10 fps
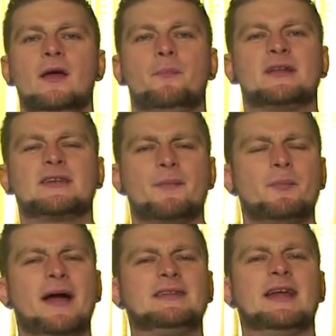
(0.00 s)
But it's come to
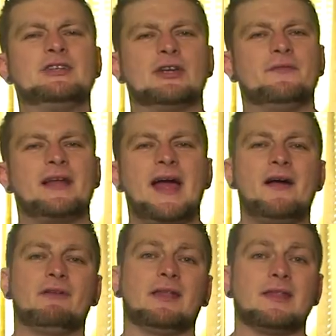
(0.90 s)
my attention that I
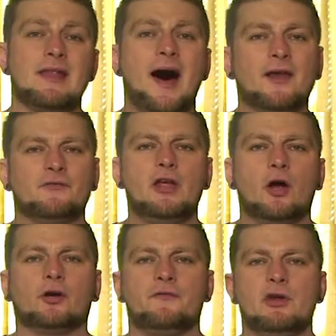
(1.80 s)
have a lot of
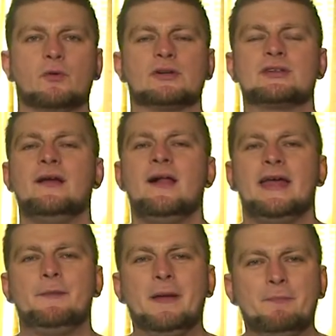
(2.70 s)
younger viewers
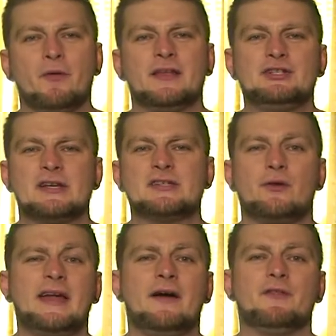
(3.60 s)
and people that just
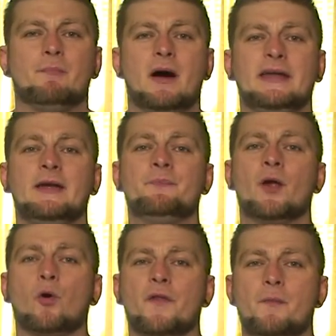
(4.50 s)
don't have the money
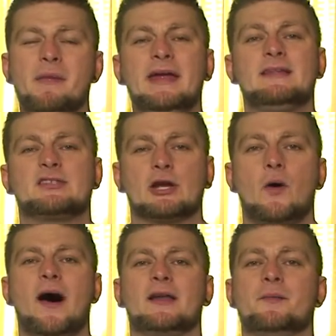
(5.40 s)
or the means to go
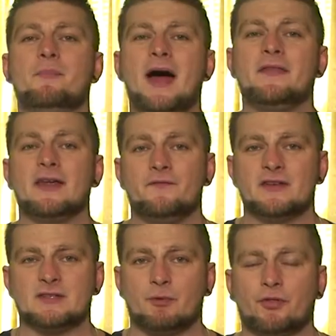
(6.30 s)
out and buy the
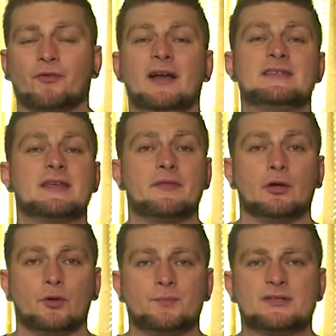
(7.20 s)
invisible threads and the
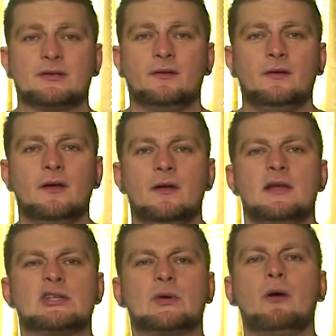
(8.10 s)
loops.
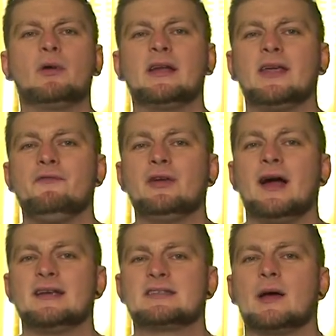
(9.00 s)
So I wanted to give you
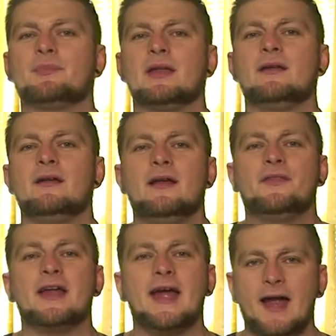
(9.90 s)
guys something
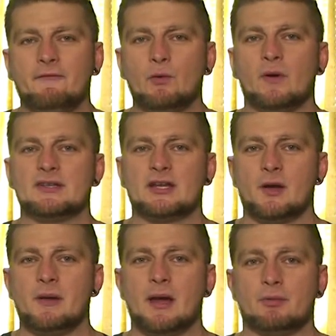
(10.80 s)
that everyone is going
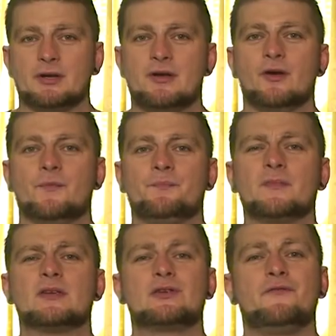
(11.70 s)
to be able to do.
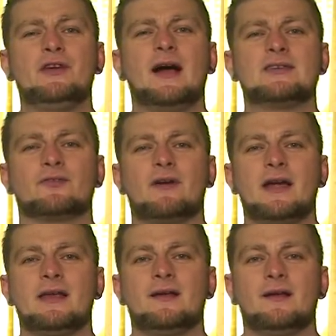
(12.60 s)
So if you guys are
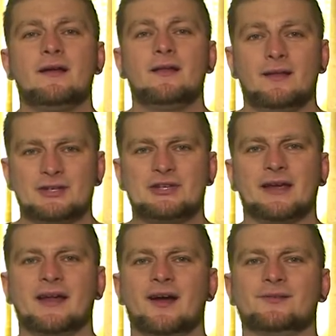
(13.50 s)
ready, let's check
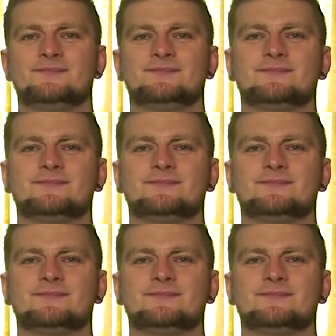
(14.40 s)
it out.